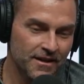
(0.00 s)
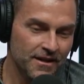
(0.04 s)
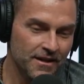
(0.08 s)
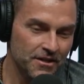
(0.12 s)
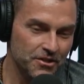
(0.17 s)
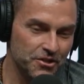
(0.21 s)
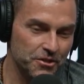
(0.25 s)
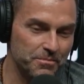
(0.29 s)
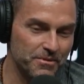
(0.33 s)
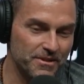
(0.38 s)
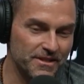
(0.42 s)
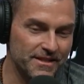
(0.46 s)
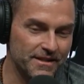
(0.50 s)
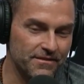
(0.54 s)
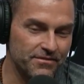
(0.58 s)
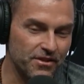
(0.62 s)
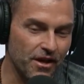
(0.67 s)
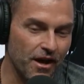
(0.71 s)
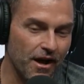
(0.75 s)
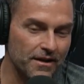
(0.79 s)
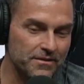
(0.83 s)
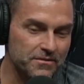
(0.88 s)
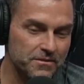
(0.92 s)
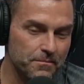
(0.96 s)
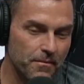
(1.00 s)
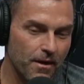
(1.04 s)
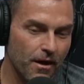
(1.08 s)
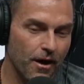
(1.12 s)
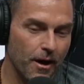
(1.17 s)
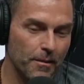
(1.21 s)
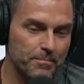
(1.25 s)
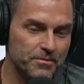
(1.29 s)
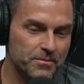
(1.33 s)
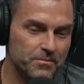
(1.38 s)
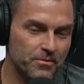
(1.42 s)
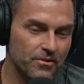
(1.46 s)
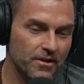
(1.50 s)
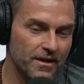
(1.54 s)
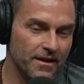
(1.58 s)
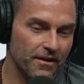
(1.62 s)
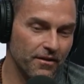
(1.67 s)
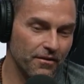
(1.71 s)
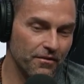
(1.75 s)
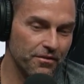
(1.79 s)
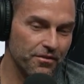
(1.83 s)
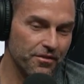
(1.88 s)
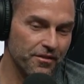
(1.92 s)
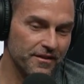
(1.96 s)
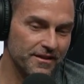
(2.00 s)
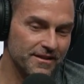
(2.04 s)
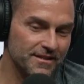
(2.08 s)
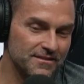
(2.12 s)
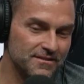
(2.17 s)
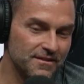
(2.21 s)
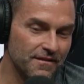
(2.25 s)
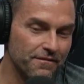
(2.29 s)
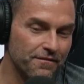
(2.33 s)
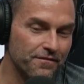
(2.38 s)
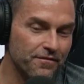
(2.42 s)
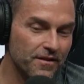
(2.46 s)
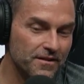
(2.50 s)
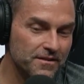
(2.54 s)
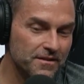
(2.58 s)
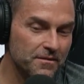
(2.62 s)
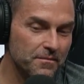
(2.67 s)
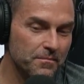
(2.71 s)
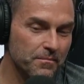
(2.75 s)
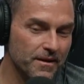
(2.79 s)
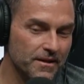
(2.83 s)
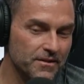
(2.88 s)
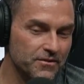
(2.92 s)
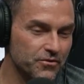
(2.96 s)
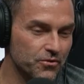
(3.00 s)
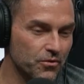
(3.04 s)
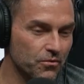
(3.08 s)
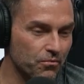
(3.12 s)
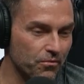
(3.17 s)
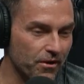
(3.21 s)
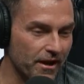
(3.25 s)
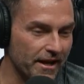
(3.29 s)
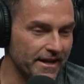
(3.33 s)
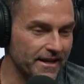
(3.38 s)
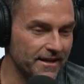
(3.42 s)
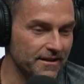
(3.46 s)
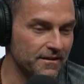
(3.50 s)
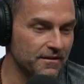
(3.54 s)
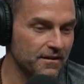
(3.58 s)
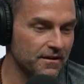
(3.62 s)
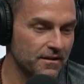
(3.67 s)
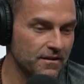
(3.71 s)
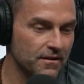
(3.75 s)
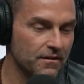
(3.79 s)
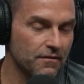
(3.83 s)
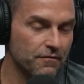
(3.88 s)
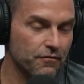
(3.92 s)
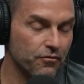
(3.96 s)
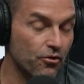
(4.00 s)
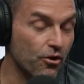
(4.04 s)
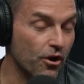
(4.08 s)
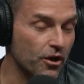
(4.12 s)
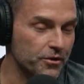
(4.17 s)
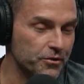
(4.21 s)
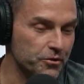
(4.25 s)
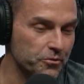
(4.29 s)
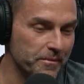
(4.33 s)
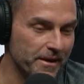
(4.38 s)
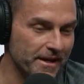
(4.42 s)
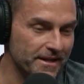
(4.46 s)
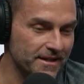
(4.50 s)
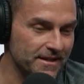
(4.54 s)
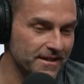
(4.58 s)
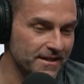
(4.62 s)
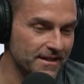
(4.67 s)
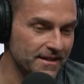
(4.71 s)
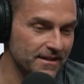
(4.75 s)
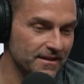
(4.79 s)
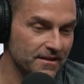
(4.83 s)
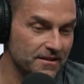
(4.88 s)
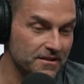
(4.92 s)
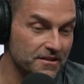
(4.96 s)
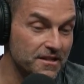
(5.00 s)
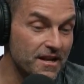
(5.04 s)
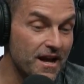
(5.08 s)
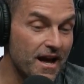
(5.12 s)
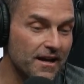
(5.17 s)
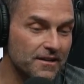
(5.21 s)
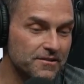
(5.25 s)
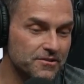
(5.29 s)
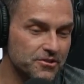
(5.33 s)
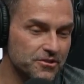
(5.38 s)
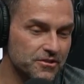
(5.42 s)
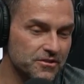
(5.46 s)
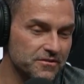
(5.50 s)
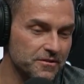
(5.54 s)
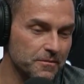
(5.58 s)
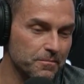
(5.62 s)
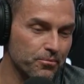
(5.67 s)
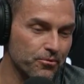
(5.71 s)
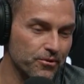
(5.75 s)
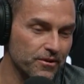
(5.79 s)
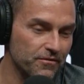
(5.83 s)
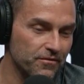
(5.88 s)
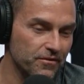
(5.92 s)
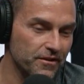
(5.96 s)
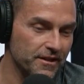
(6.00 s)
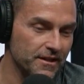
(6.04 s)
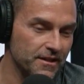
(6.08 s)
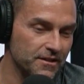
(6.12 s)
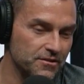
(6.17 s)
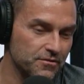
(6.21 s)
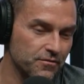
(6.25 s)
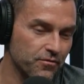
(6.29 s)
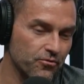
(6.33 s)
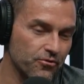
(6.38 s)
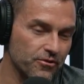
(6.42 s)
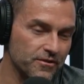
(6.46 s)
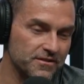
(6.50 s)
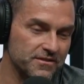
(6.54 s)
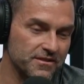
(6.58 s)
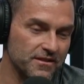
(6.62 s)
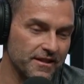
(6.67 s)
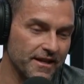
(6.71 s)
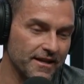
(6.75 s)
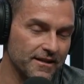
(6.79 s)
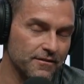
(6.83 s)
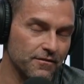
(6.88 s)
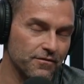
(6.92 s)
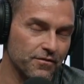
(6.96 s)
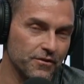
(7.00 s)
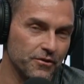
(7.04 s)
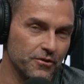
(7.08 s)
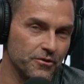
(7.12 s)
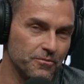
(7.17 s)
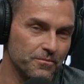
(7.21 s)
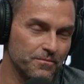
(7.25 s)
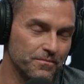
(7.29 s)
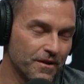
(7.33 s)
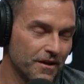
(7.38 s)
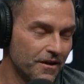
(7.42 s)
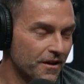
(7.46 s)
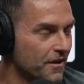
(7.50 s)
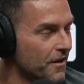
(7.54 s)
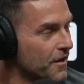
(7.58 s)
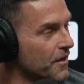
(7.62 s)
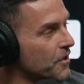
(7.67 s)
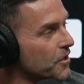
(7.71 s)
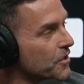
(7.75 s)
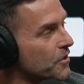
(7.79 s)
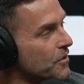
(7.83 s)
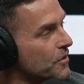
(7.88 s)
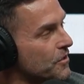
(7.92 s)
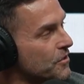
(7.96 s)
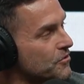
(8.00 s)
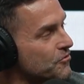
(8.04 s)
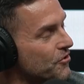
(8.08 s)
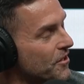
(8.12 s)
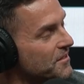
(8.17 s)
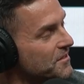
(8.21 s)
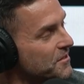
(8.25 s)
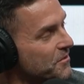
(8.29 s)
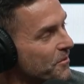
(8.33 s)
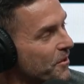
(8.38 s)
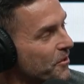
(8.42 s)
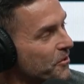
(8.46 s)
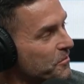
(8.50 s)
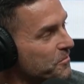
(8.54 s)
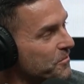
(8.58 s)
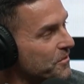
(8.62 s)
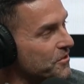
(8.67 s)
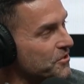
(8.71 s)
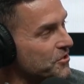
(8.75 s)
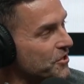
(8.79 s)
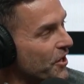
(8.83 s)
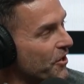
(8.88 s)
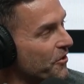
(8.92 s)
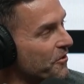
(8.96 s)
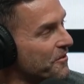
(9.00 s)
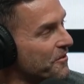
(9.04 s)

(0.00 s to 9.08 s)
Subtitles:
She believes optimal health is a fundamental right for all humanity, not just a privilege for a select few. Tracy, welcome to the show.